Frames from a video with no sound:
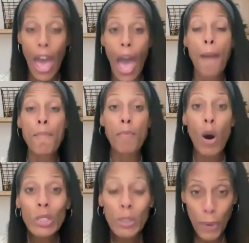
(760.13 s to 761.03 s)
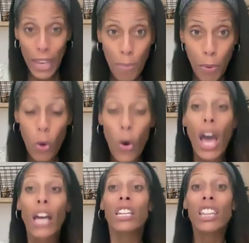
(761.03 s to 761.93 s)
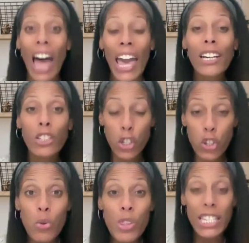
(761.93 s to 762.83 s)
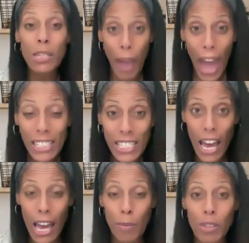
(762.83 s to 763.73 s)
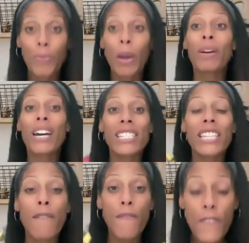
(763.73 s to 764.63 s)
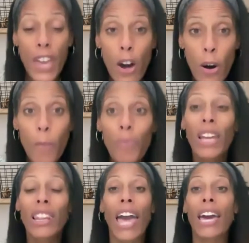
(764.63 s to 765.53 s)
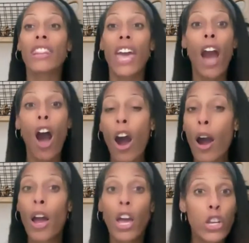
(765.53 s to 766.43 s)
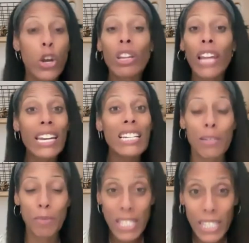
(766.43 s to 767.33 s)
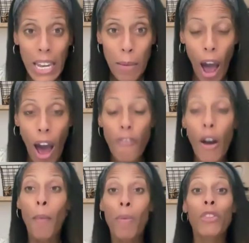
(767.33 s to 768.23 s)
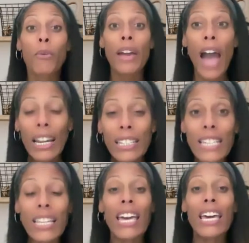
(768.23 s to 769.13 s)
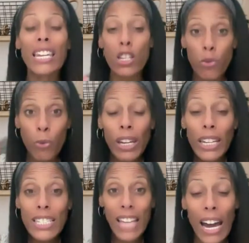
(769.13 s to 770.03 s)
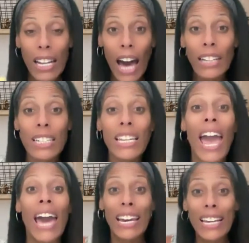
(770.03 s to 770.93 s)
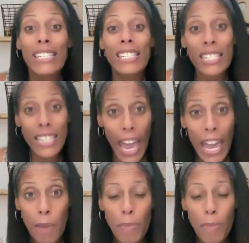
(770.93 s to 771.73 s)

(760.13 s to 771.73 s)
And most people like to do these pastimes because they feel like they are, letting some steam off. But the reality is that it is really psychologically an escape